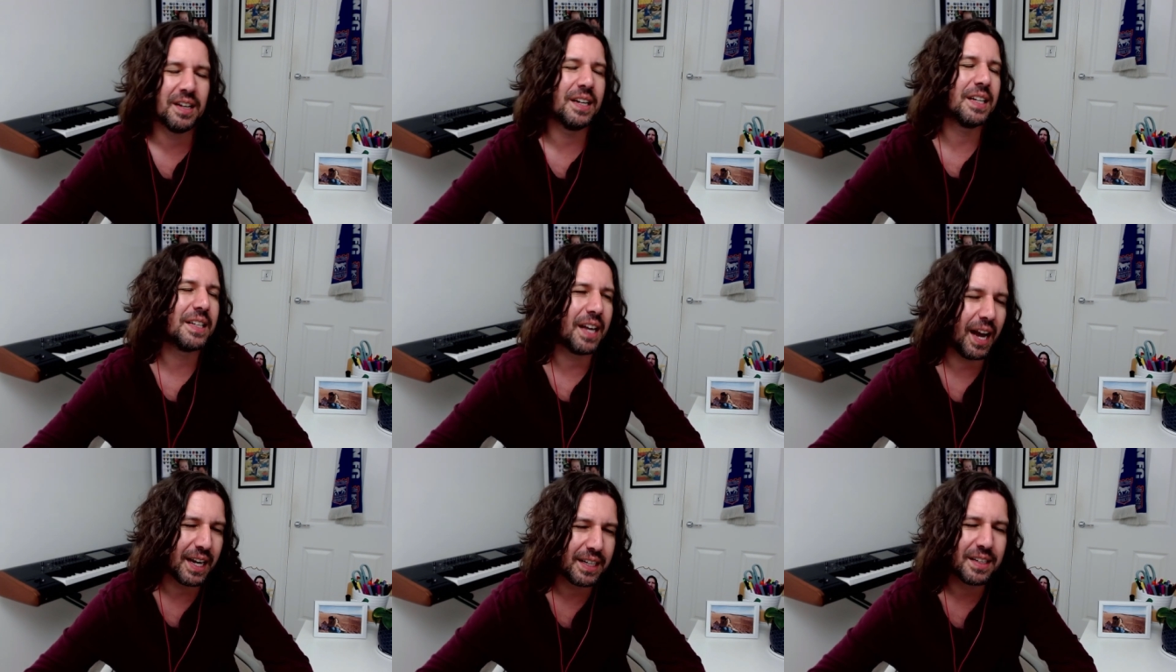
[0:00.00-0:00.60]
And
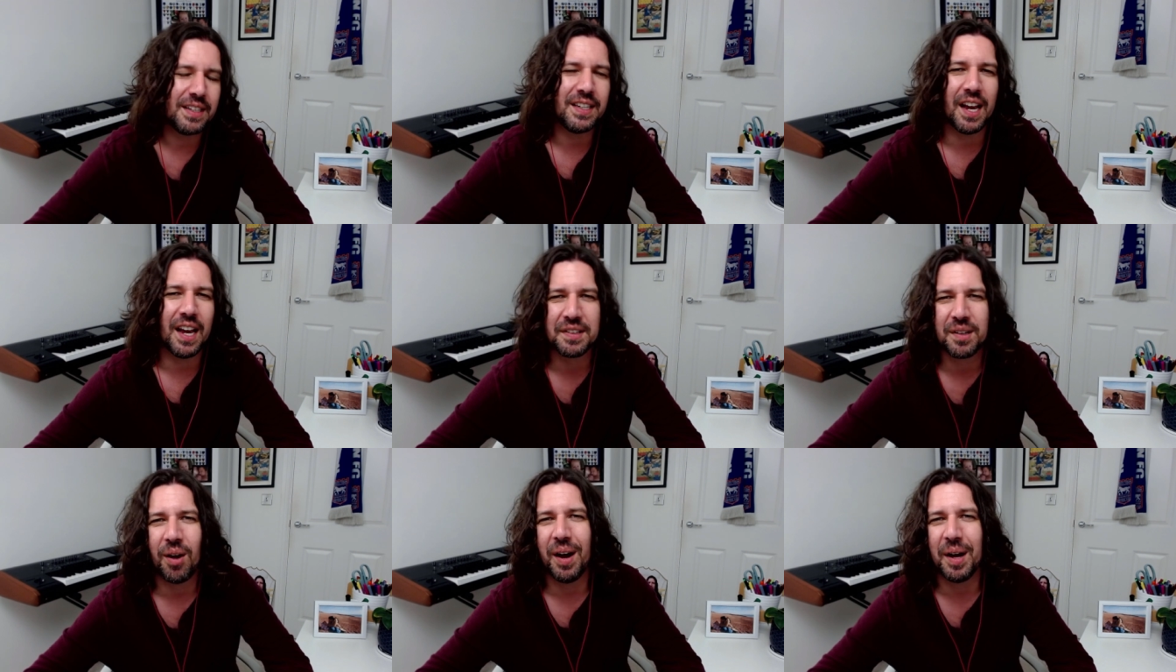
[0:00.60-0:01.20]
again,
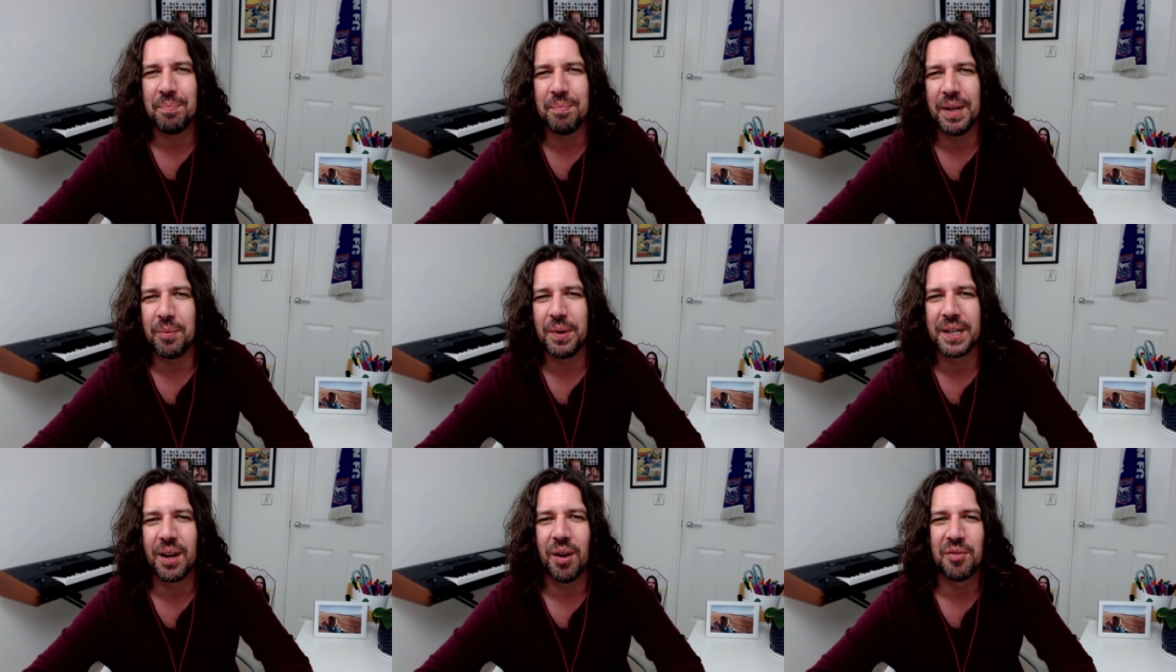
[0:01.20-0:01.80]
yes, I admit
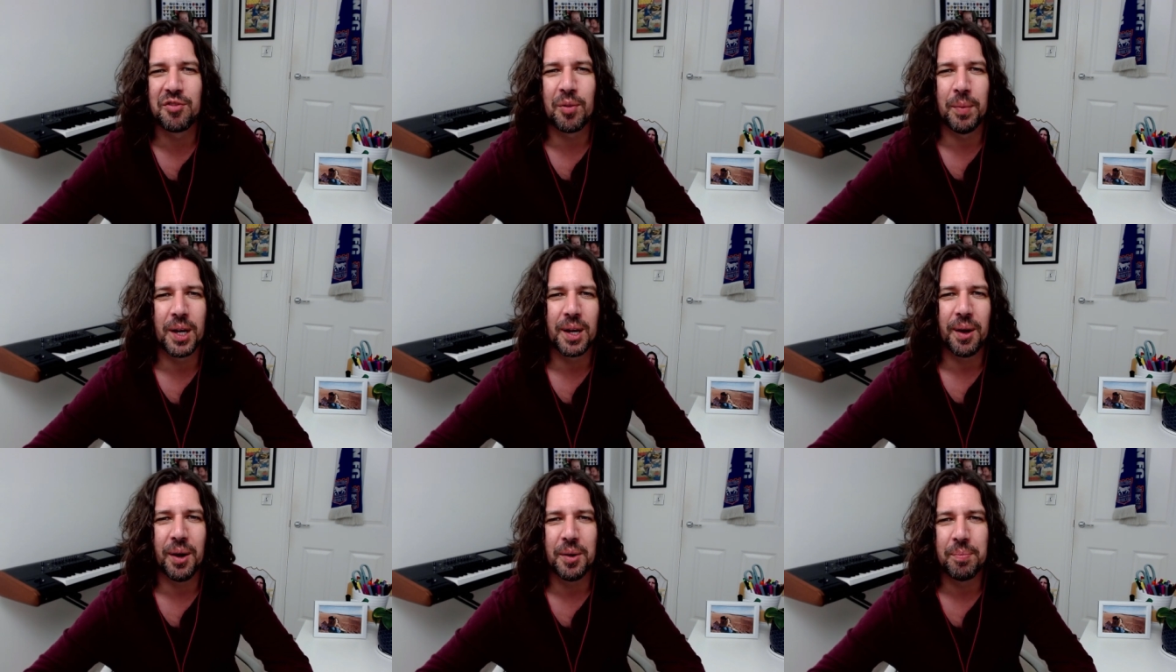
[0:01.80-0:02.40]
we're going from a
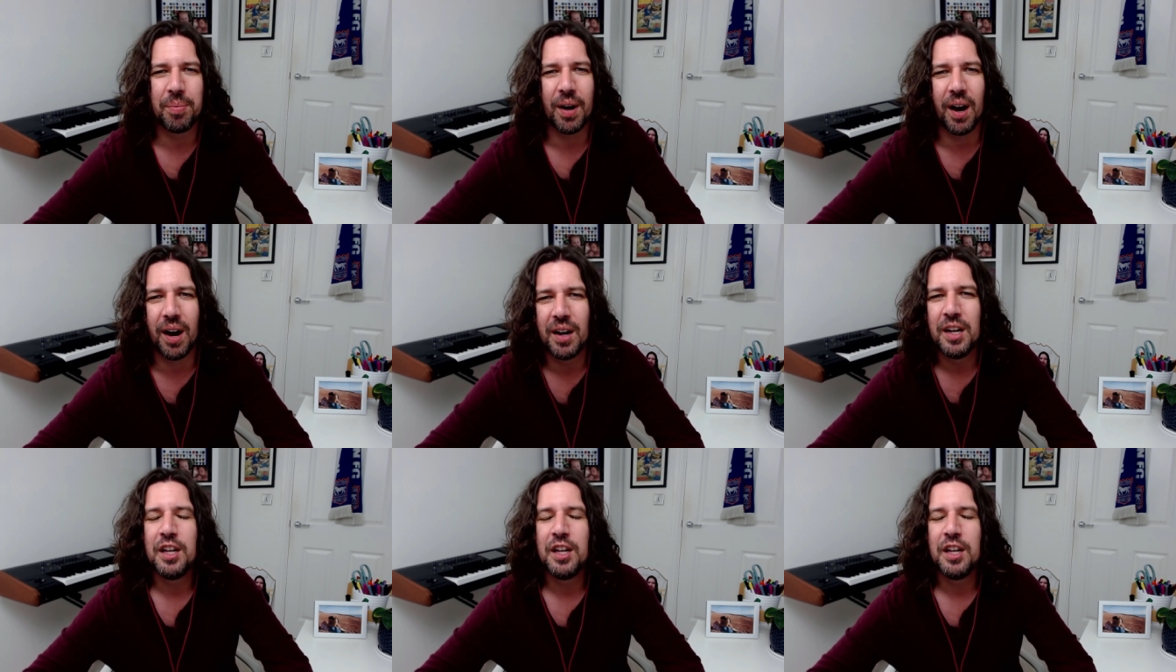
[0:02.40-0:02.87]
low bar.